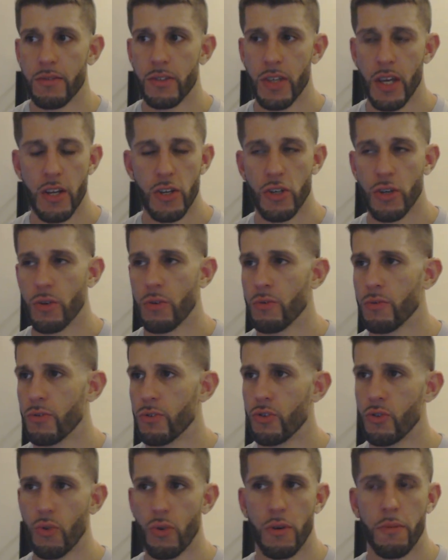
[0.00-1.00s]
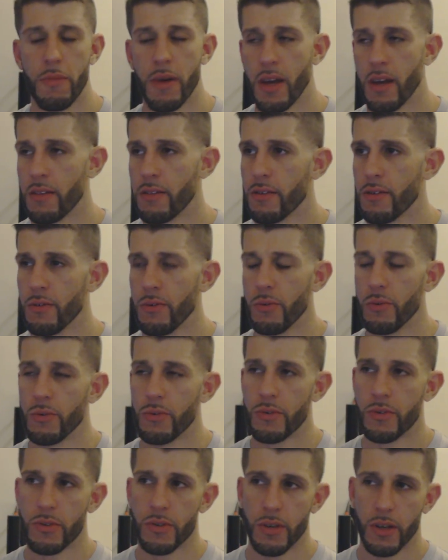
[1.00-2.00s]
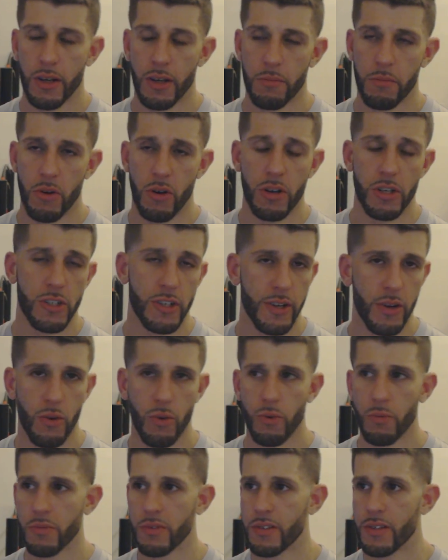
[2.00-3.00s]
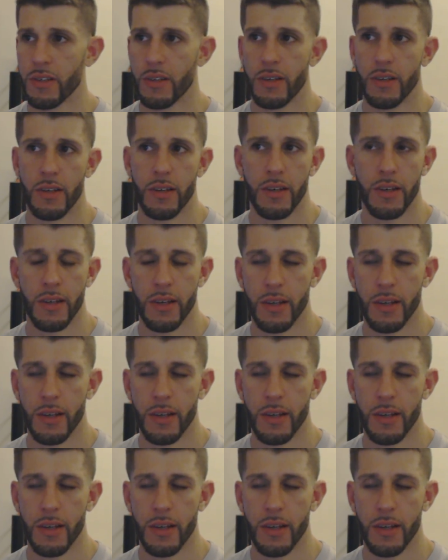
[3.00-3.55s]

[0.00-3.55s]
Zay Jones, Jordan Matthews, Andre Holmes.